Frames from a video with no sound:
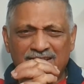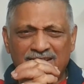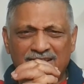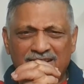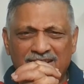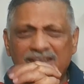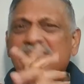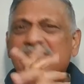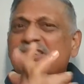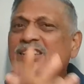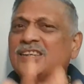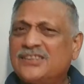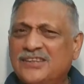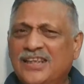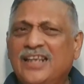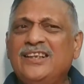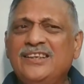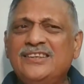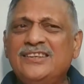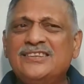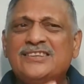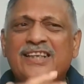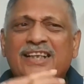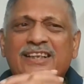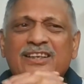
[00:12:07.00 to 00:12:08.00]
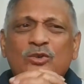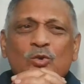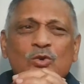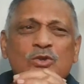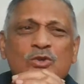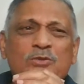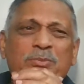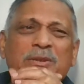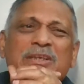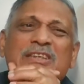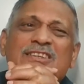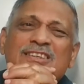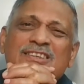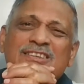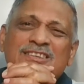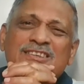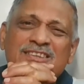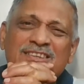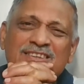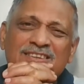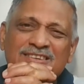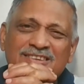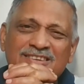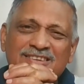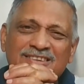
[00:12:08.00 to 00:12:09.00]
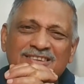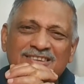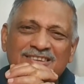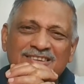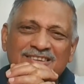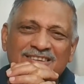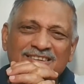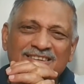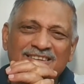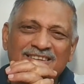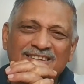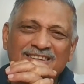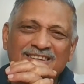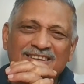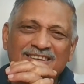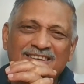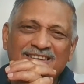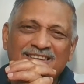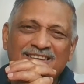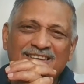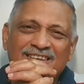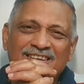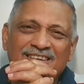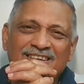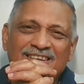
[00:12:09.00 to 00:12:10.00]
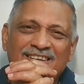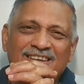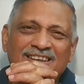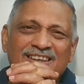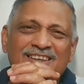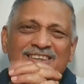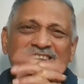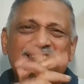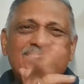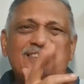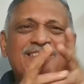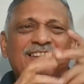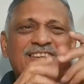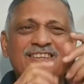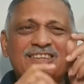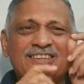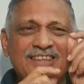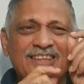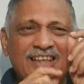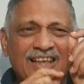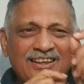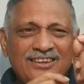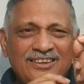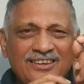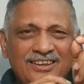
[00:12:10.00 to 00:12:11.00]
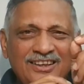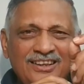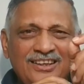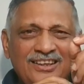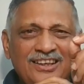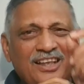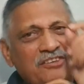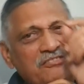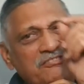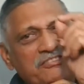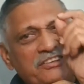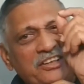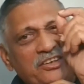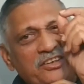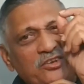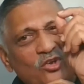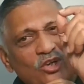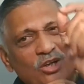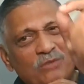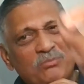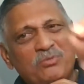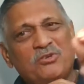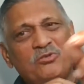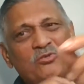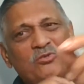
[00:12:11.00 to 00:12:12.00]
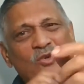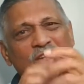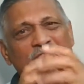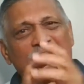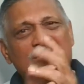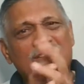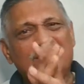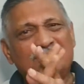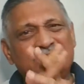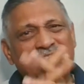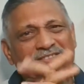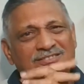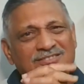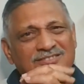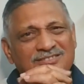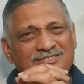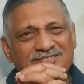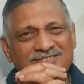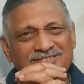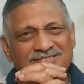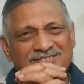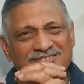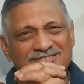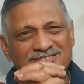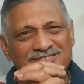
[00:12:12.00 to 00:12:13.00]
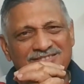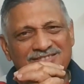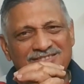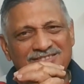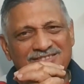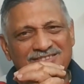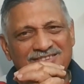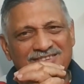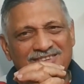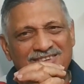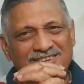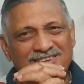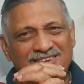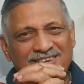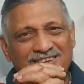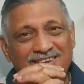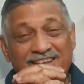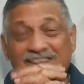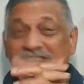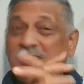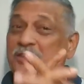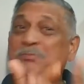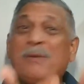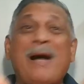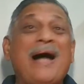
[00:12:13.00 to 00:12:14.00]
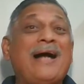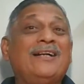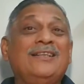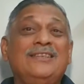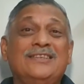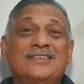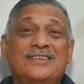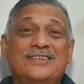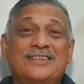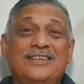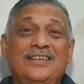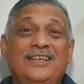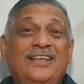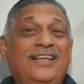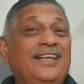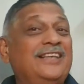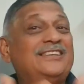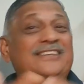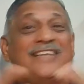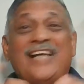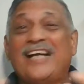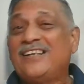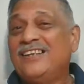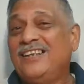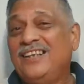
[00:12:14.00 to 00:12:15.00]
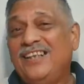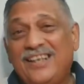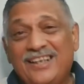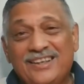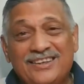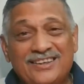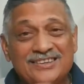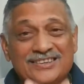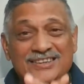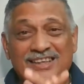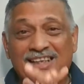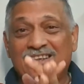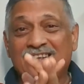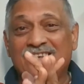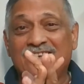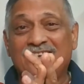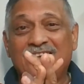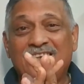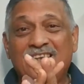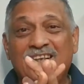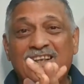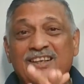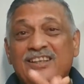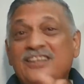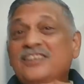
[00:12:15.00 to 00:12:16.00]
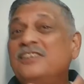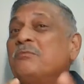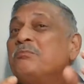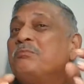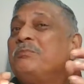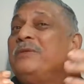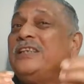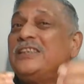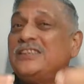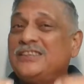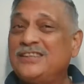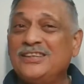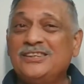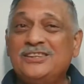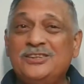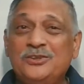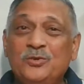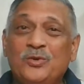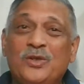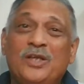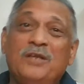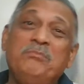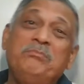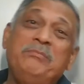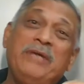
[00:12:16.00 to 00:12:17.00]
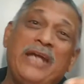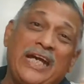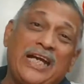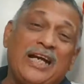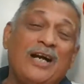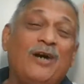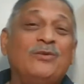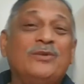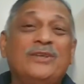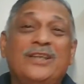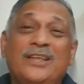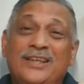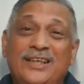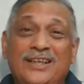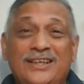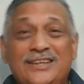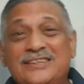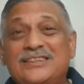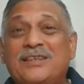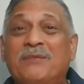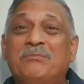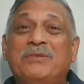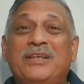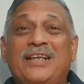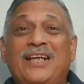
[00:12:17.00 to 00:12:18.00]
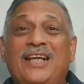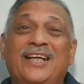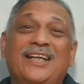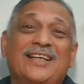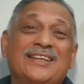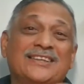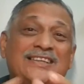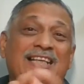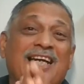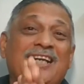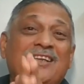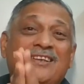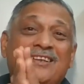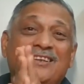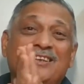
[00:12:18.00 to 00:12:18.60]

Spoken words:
Is the sun inside those pieces? Is the sun in every drop of water? It sparkles exactly like the sun. In the pieces, you can make out that there is something like a sun.